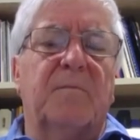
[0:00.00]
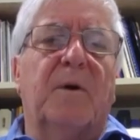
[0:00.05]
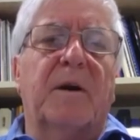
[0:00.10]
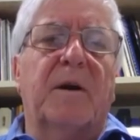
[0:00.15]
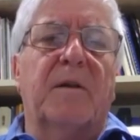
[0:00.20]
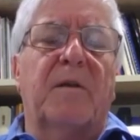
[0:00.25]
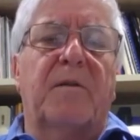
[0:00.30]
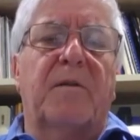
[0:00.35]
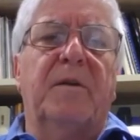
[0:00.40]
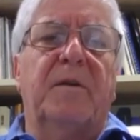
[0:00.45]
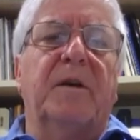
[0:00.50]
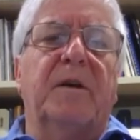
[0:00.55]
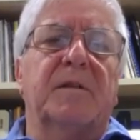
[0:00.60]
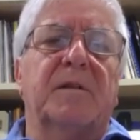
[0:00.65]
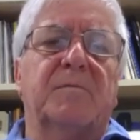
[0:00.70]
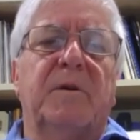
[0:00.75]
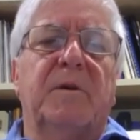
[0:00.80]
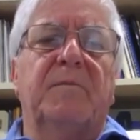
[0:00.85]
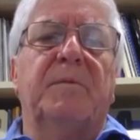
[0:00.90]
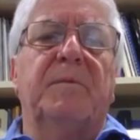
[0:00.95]
And one of the
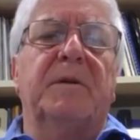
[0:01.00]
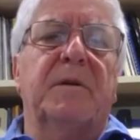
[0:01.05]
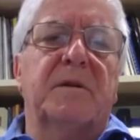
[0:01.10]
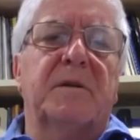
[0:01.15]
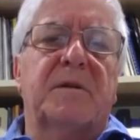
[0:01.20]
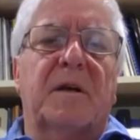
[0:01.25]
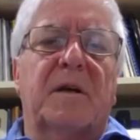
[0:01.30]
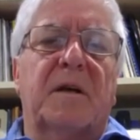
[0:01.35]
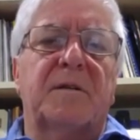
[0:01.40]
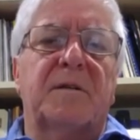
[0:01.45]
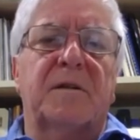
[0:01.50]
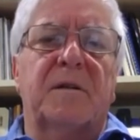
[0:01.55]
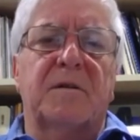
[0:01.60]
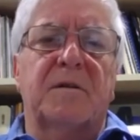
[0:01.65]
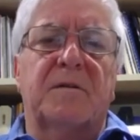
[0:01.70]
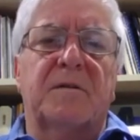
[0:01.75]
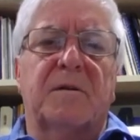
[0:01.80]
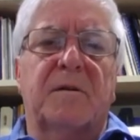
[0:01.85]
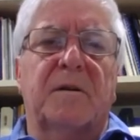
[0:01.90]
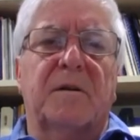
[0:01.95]
things we've been
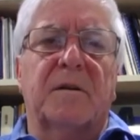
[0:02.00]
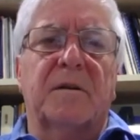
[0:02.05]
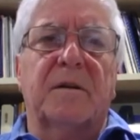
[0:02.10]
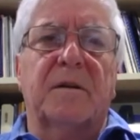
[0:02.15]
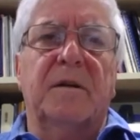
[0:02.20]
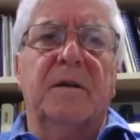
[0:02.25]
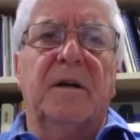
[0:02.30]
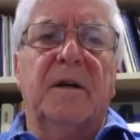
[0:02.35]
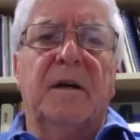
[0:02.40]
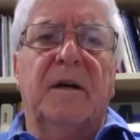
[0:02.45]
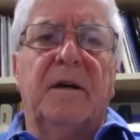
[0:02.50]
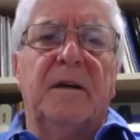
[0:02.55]
discussing internally